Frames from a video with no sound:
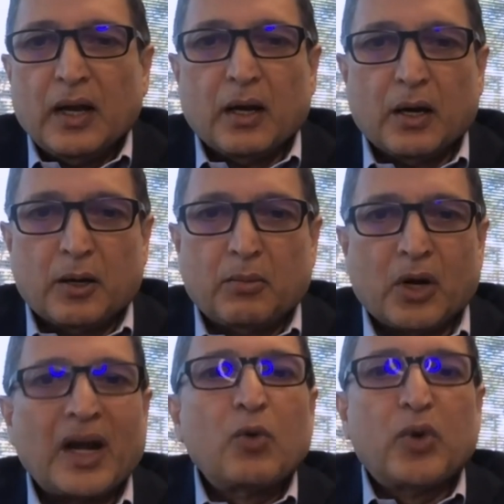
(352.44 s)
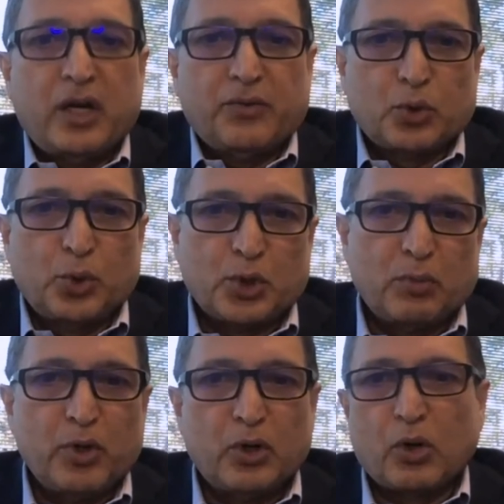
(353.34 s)
A cloud-native solution
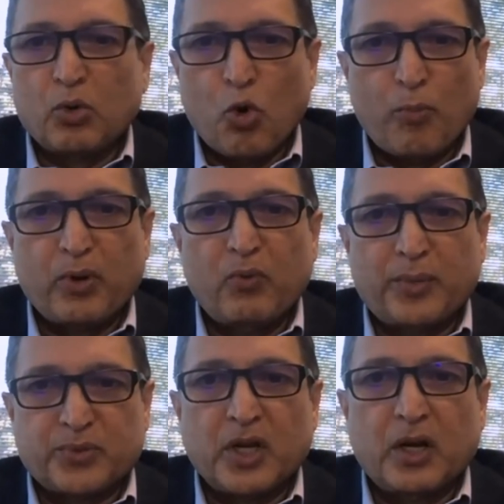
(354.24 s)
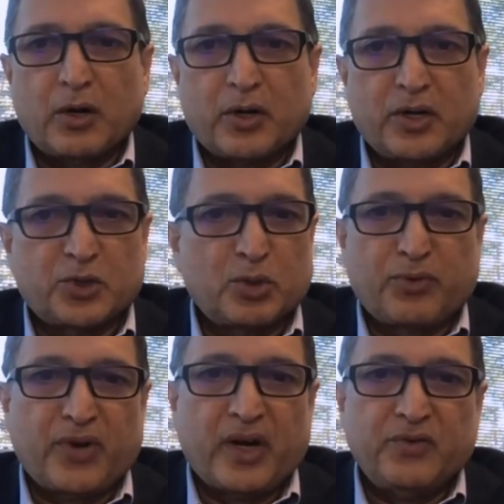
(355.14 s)
built on open web-scale architecture
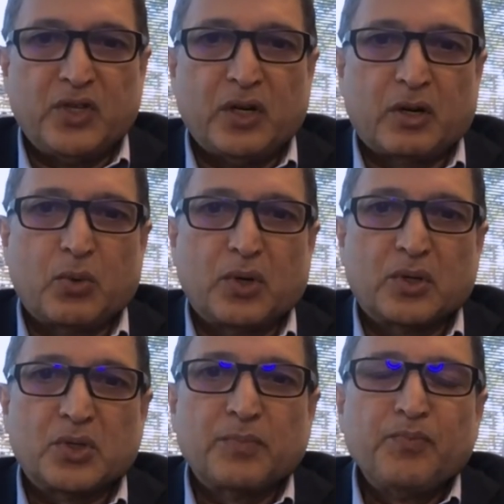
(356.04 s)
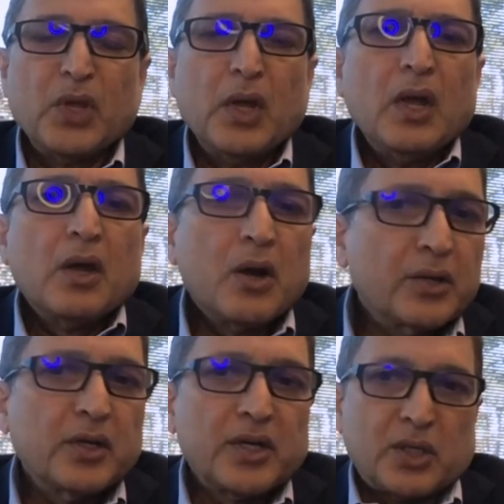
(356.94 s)
for 5G networks.
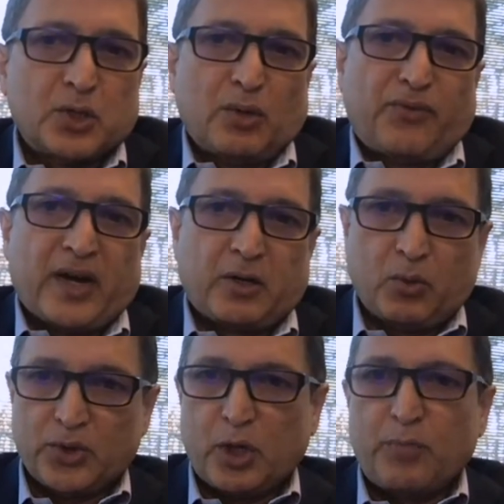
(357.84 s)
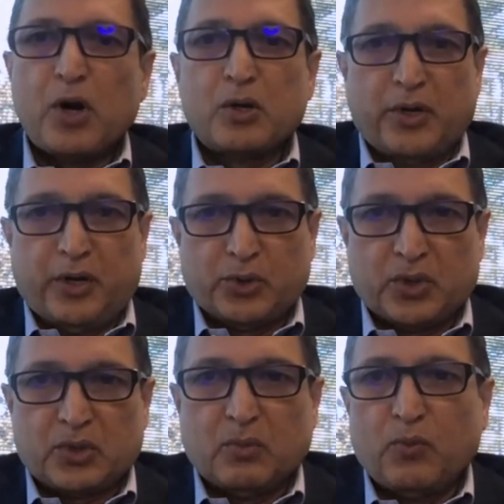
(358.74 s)
Another essential factor was our partner
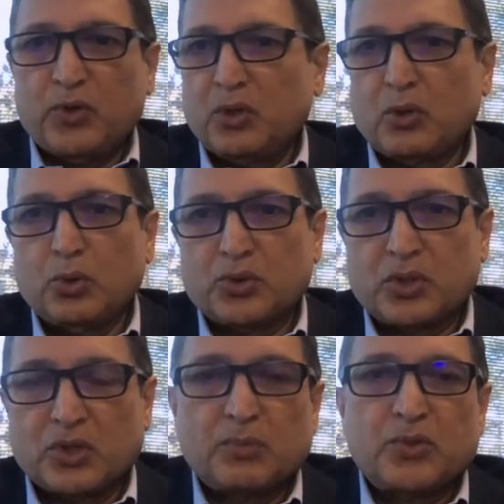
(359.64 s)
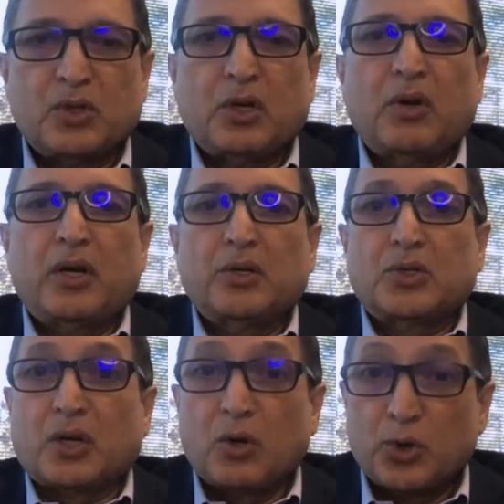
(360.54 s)
ecosystem, which includes systems integrators,
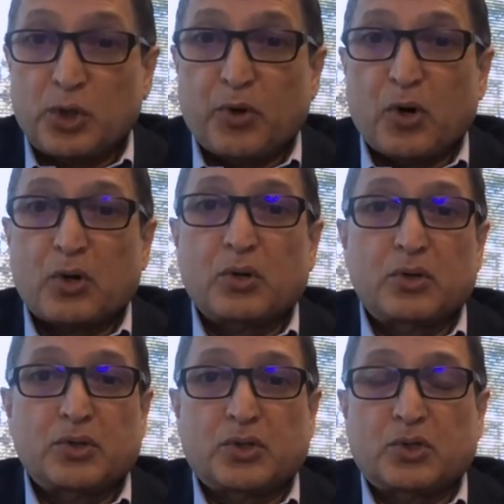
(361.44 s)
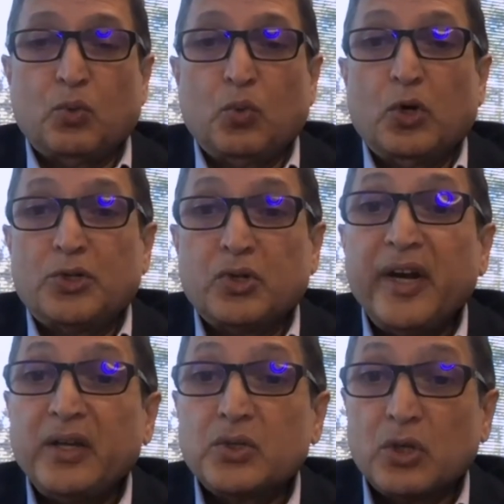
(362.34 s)
technology partners, world's
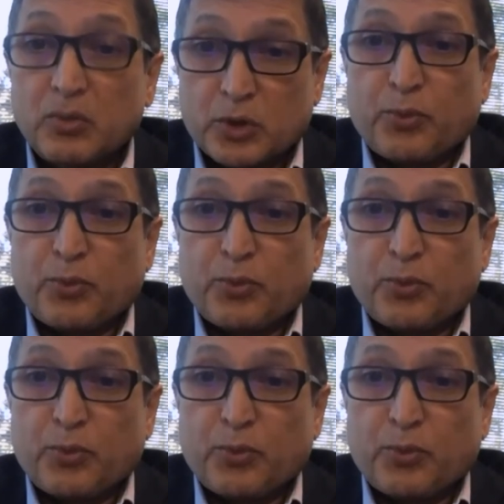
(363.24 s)
leading service